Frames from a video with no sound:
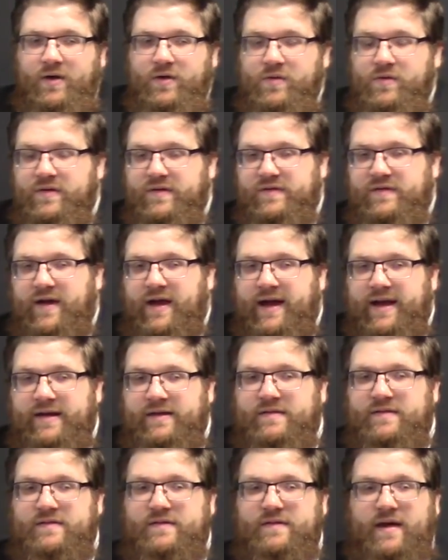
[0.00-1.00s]
who
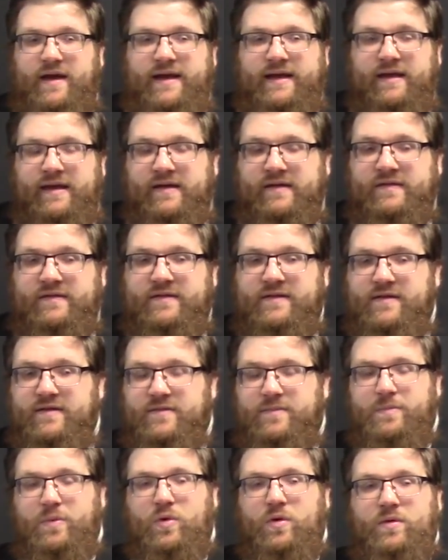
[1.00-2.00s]
decides, I guess,
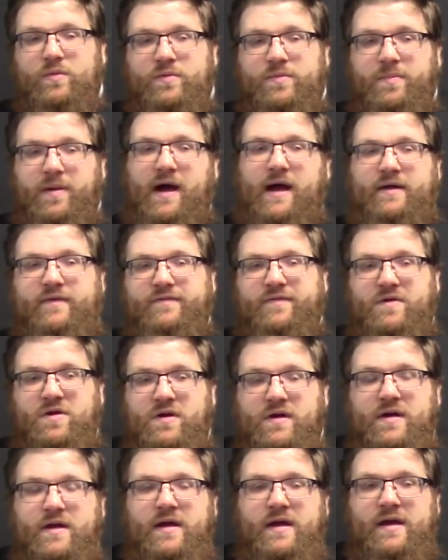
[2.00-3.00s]
she's bored with
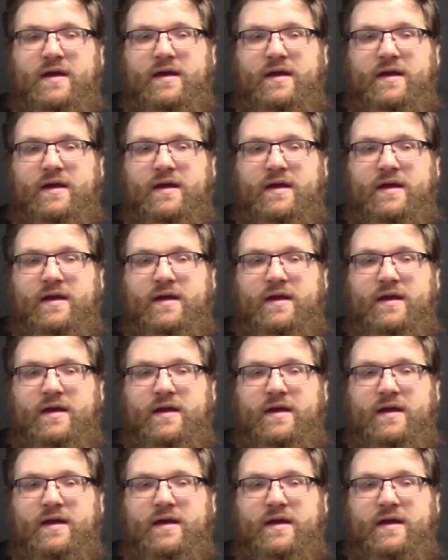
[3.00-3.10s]
Potiphar,